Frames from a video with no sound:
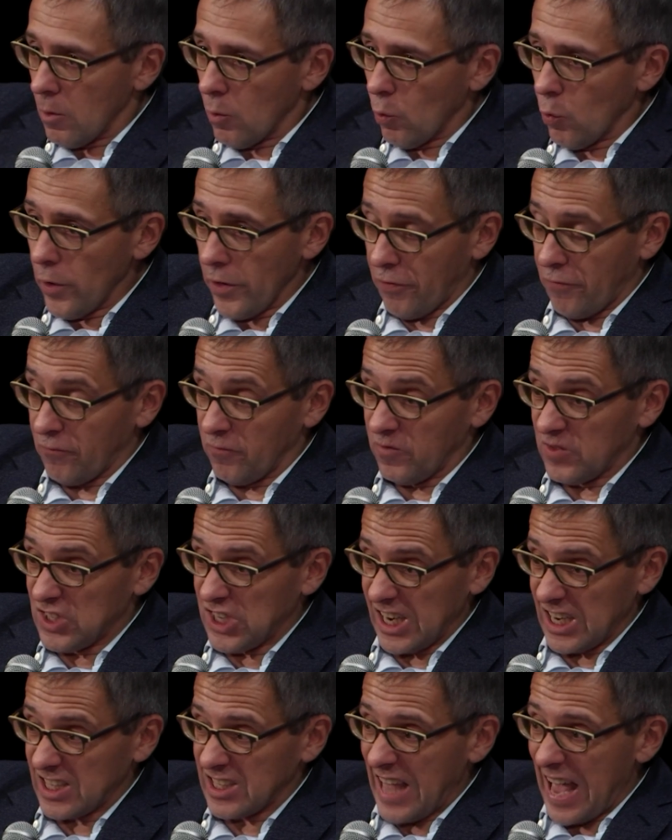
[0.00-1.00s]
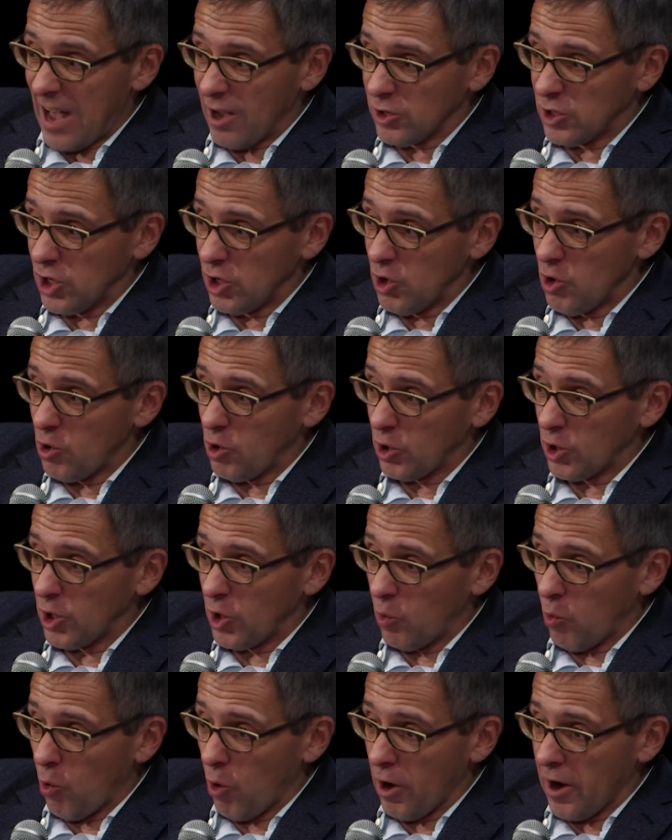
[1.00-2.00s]
with 6,000 nuclear
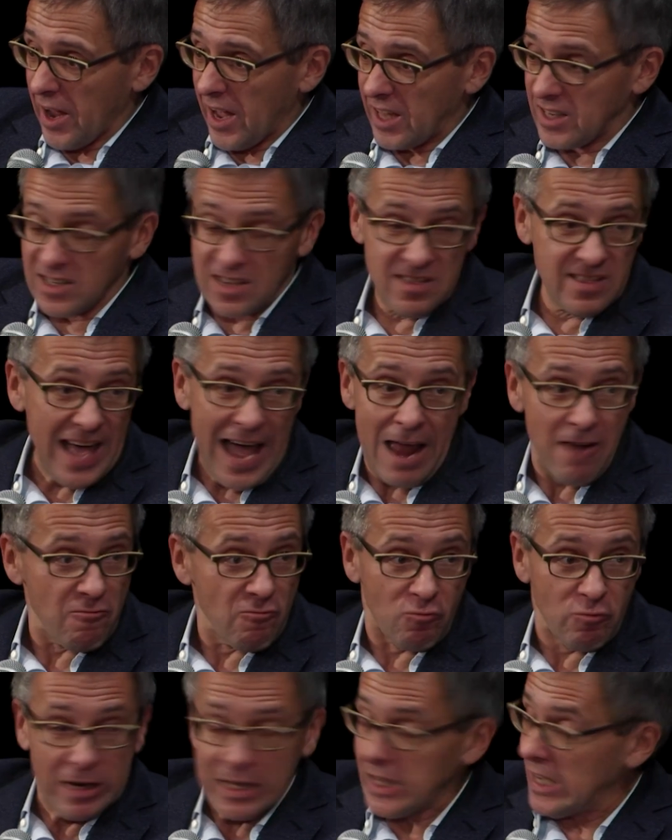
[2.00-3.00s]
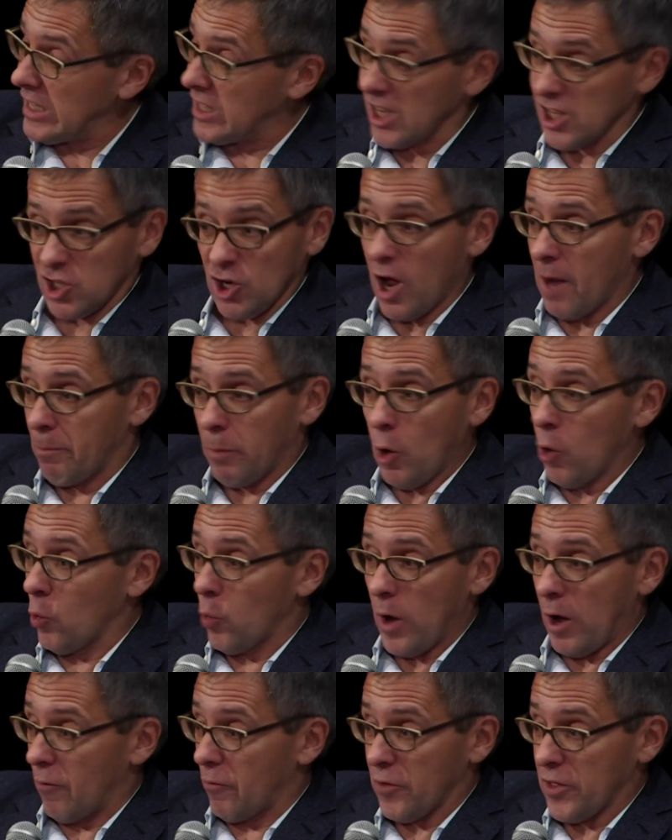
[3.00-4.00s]
warheads, that really does not bode
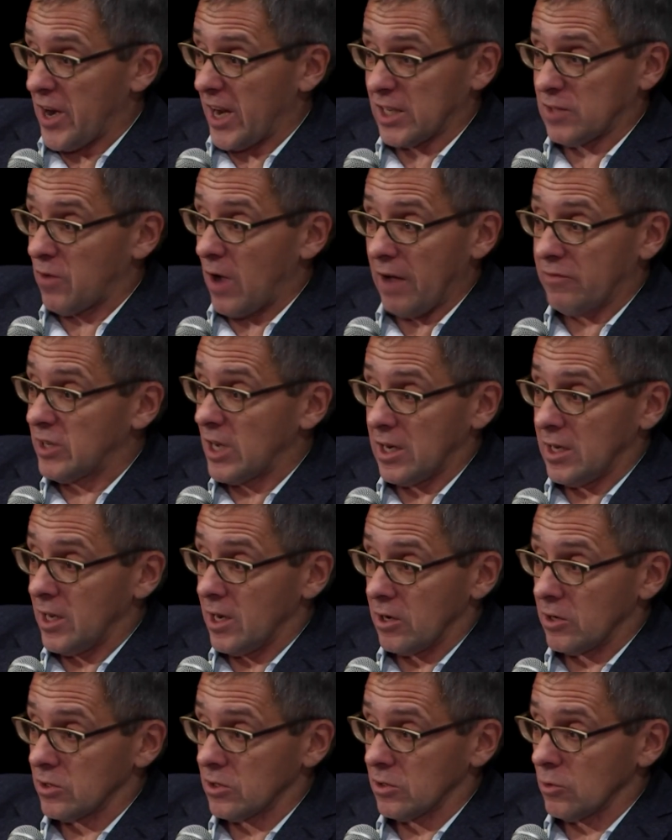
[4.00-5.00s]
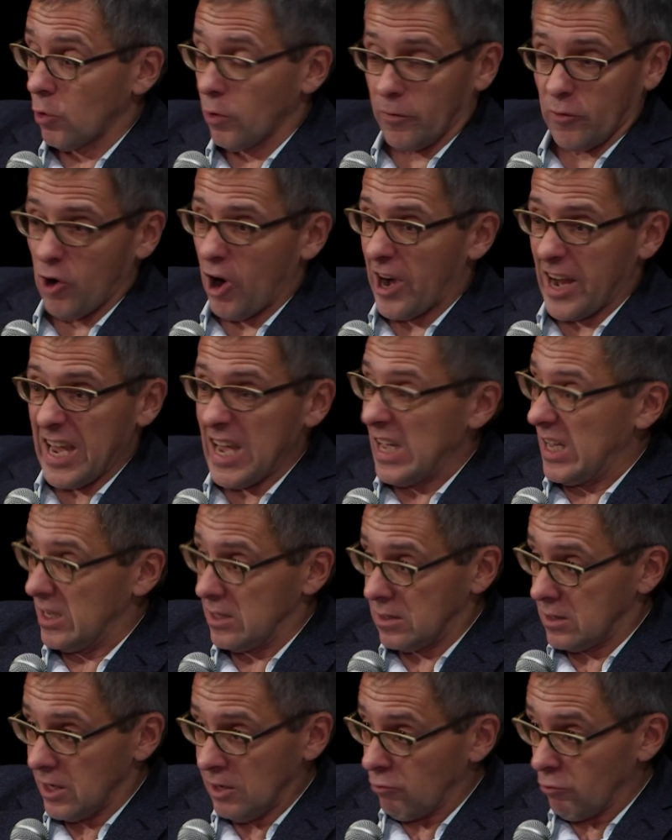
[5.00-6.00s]
well for the next 5-10 years or for our
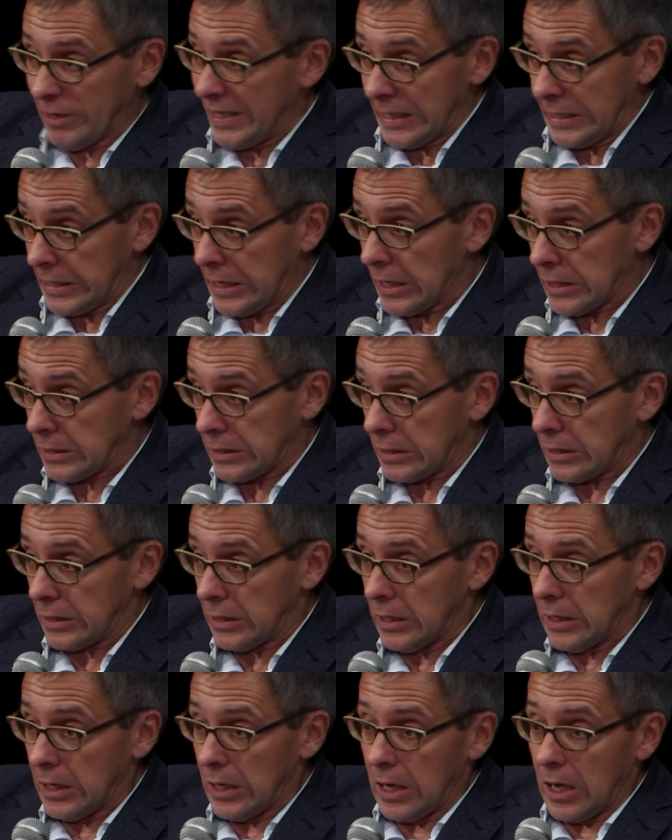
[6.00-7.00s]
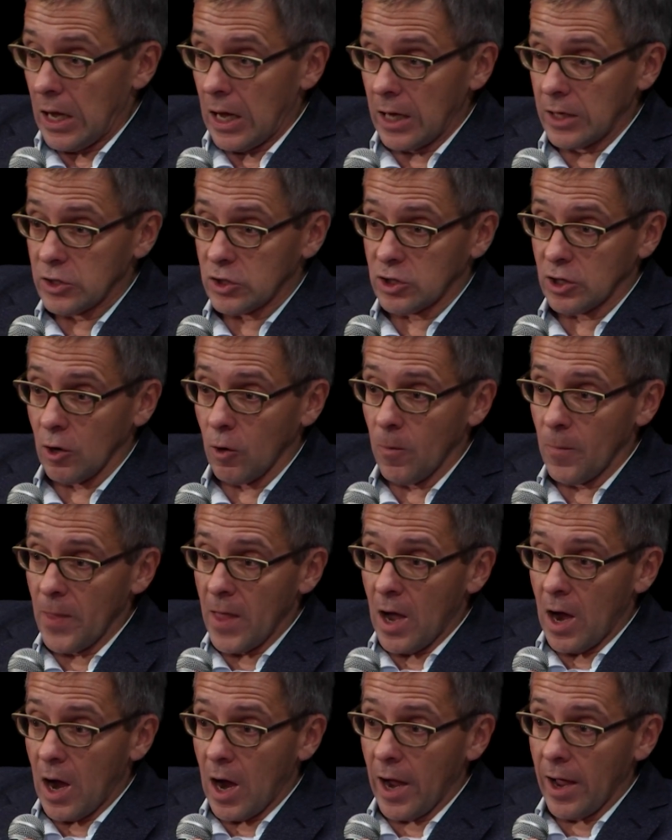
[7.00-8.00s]
kids. It really doesn't. And so
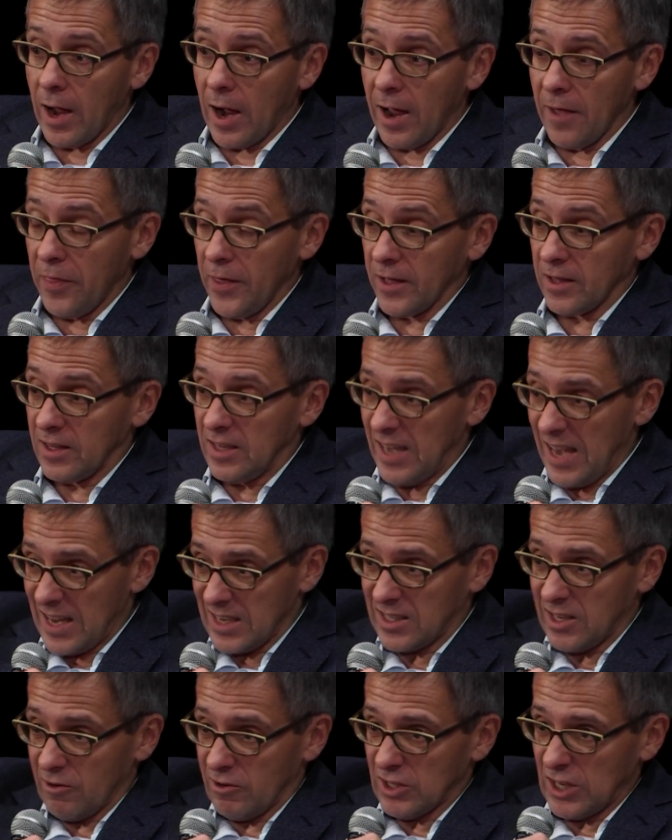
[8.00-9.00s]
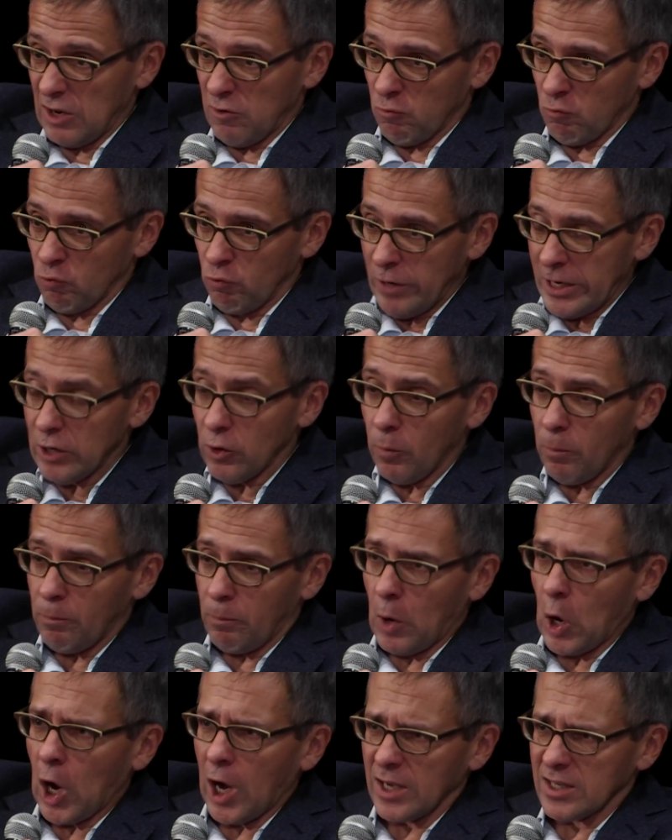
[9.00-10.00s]
I think, yes, there is a real
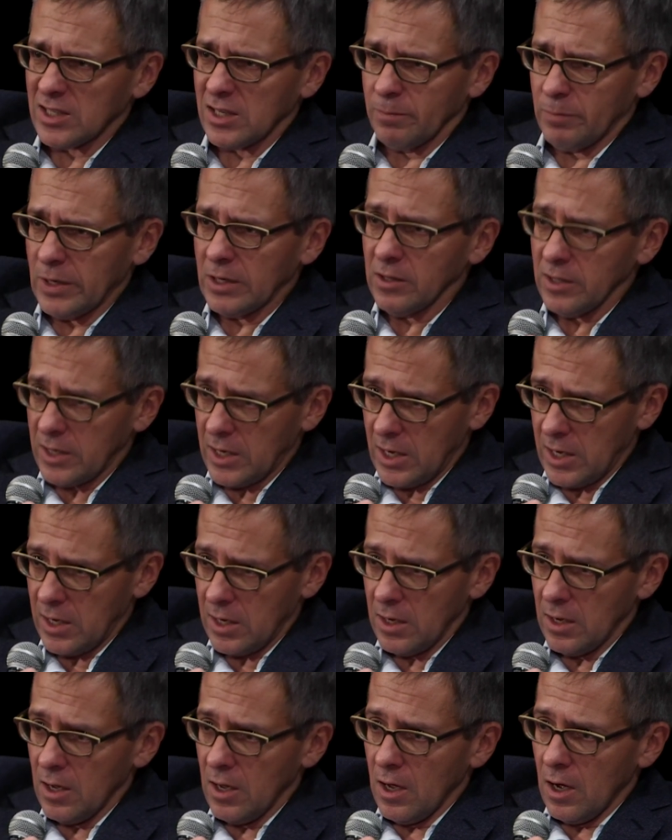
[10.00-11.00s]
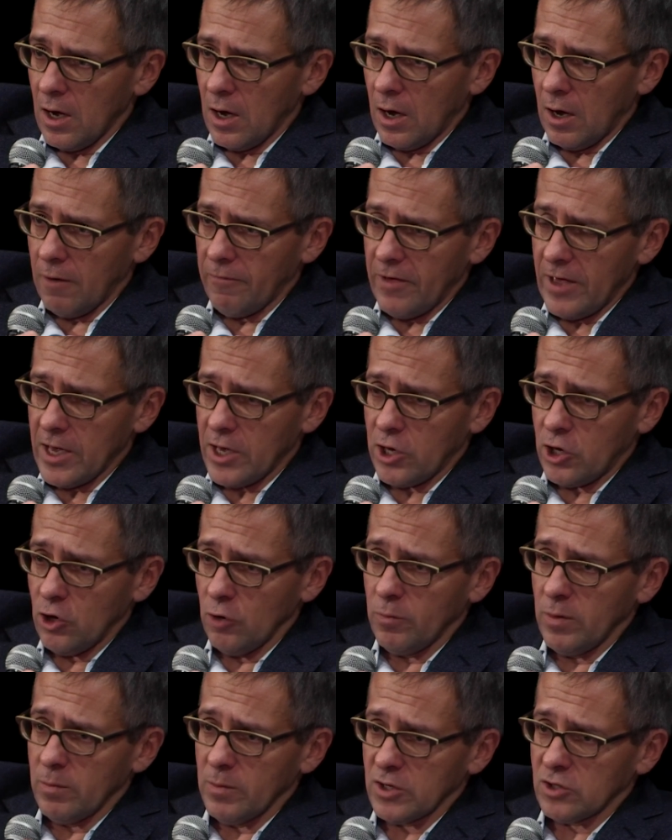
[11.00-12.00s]
possibility of a
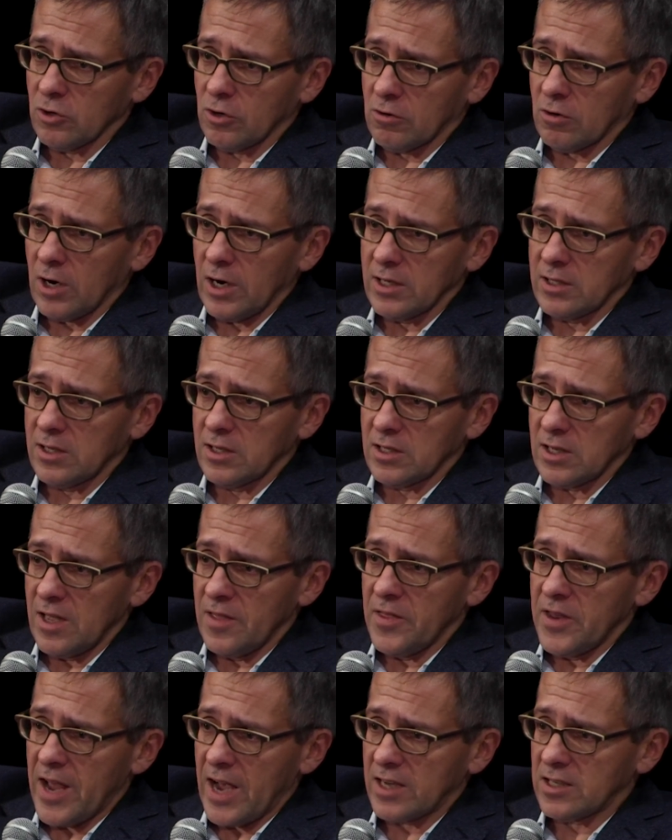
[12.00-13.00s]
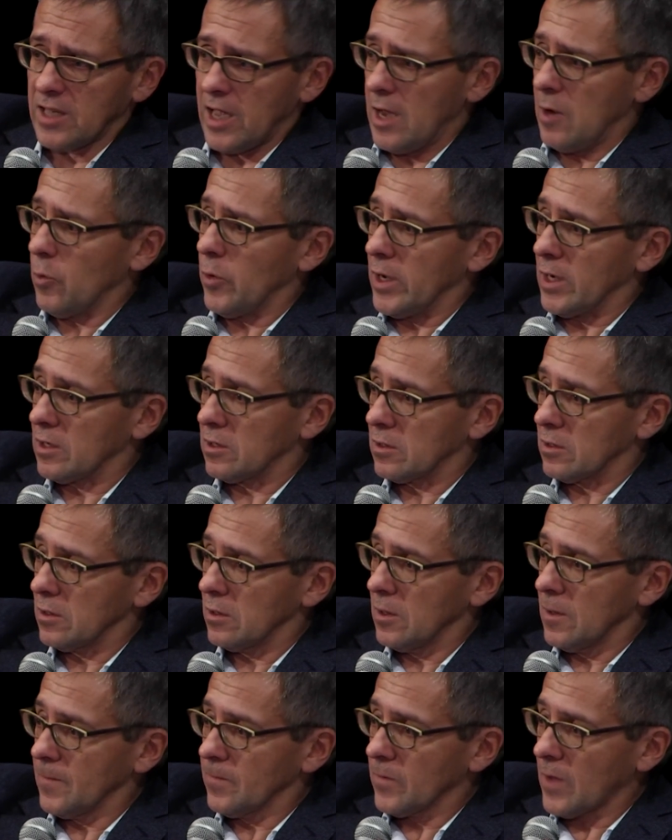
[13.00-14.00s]
Cuban Missile Crisis in the next 8 weeks.
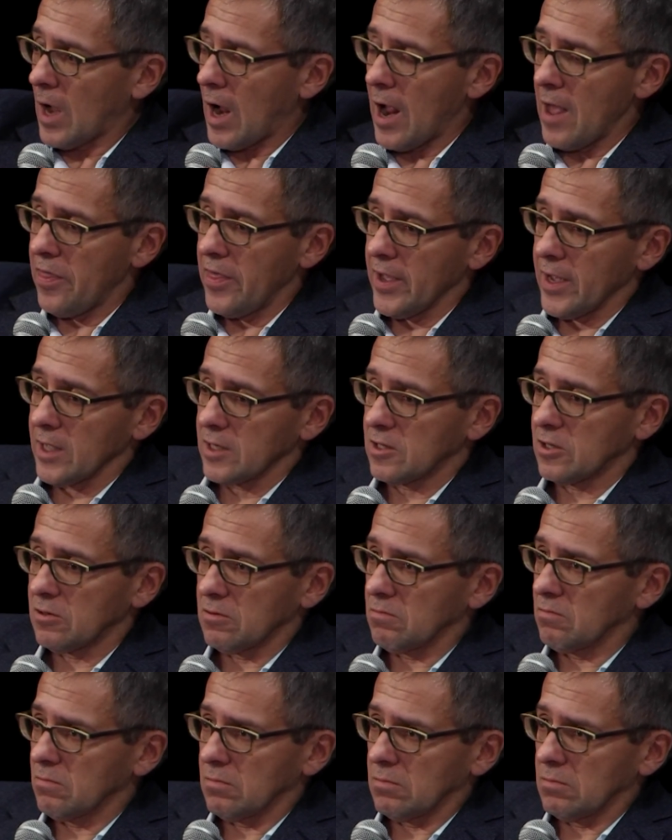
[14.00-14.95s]
I think it's